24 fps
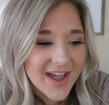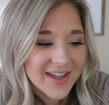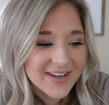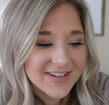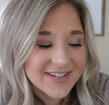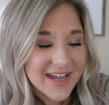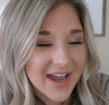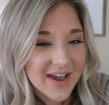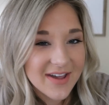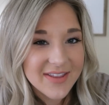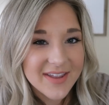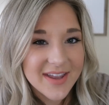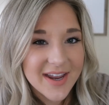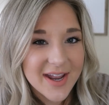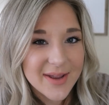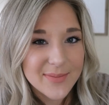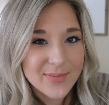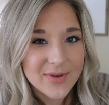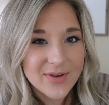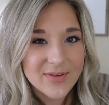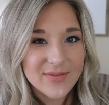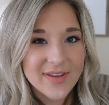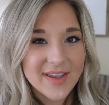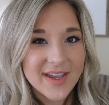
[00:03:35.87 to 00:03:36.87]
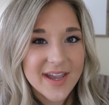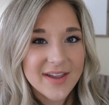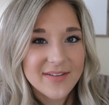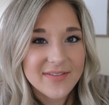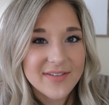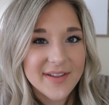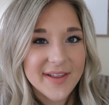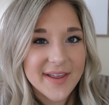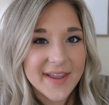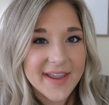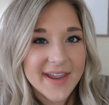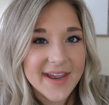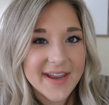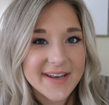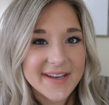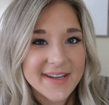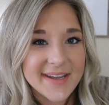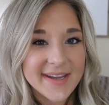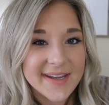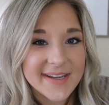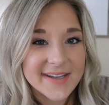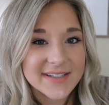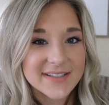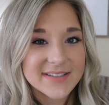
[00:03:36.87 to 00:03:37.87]
Now that I'm moving, I feel like I
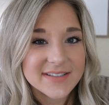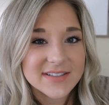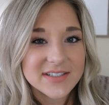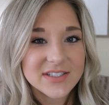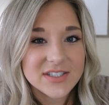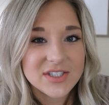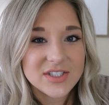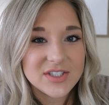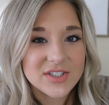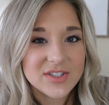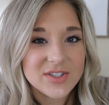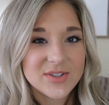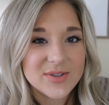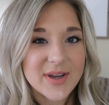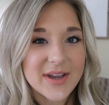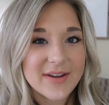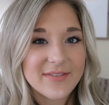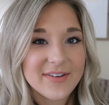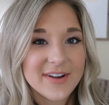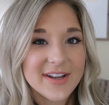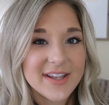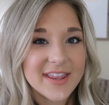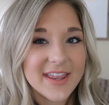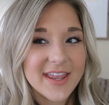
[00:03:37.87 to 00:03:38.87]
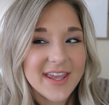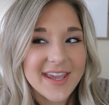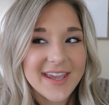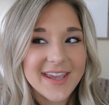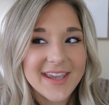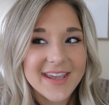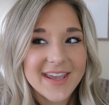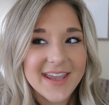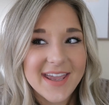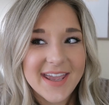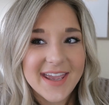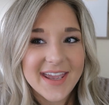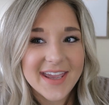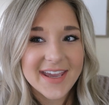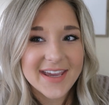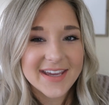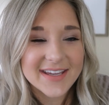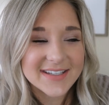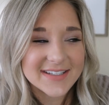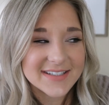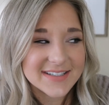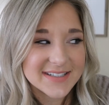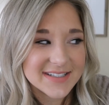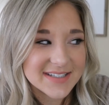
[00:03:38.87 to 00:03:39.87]
need new everything,
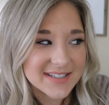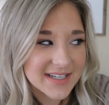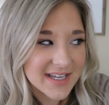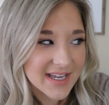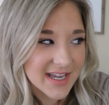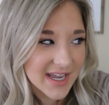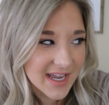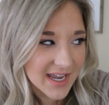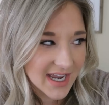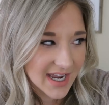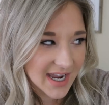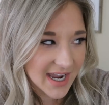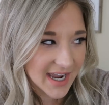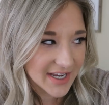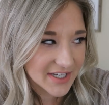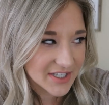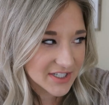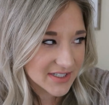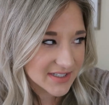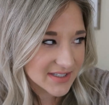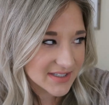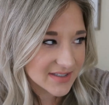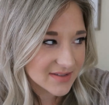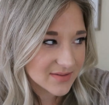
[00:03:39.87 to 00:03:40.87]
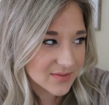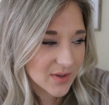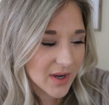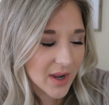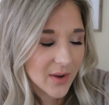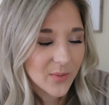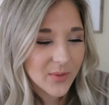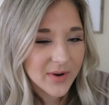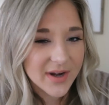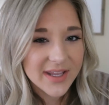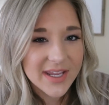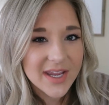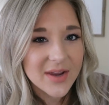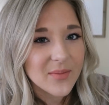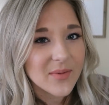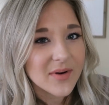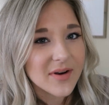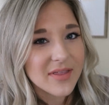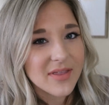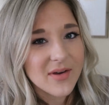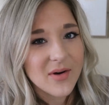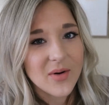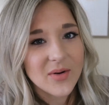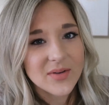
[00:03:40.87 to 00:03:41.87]
and I want to get
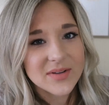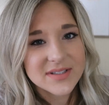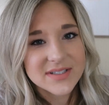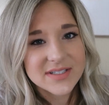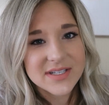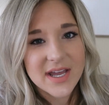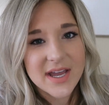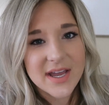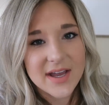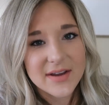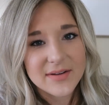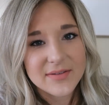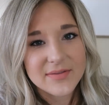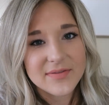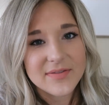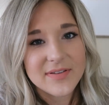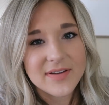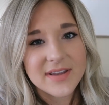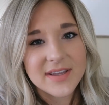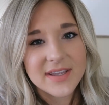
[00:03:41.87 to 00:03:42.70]
rid of the old stuff,